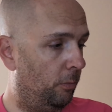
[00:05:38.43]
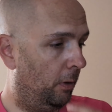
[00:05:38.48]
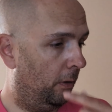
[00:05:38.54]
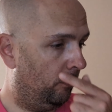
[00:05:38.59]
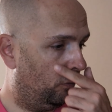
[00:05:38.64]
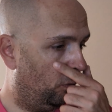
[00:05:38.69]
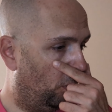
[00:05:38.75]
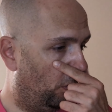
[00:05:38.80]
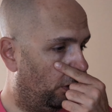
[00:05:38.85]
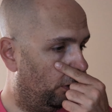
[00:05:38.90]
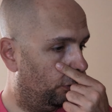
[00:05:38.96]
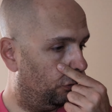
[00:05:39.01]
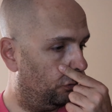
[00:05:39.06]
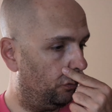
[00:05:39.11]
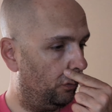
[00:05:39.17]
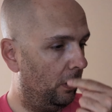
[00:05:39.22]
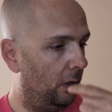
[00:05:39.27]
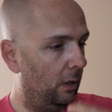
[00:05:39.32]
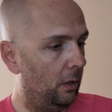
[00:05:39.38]
but of
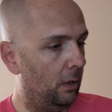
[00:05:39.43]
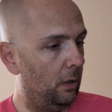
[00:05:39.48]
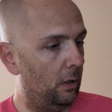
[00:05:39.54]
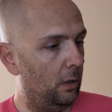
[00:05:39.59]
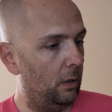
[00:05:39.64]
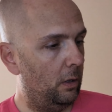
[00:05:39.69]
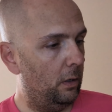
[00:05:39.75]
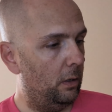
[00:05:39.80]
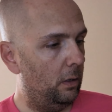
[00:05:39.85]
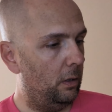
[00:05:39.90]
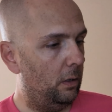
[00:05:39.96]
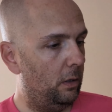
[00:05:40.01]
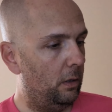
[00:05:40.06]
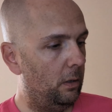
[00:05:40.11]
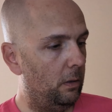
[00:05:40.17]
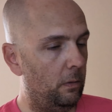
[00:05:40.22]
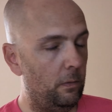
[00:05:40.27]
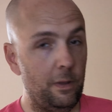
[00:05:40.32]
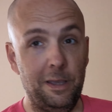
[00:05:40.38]
course
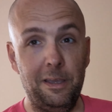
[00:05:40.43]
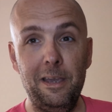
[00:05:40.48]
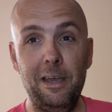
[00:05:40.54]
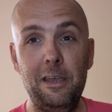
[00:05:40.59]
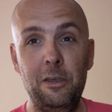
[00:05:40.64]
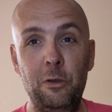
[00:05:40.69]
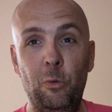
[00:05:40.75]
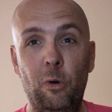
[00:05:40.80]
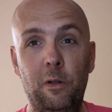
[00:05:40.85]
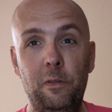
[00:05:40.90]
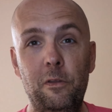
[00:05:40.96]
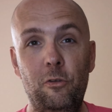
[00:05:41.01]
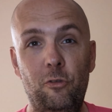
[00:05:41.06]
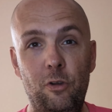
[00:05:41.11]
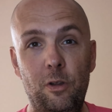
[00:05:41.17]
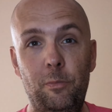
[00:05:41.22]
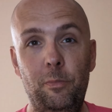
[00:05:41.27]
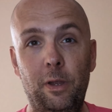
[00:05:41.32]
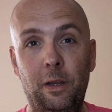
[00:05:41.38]
they get you on the
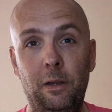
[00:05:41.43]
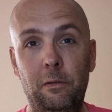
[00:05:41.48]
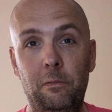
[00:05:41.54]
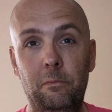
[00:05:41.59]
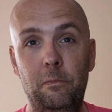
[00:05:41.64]
shipping.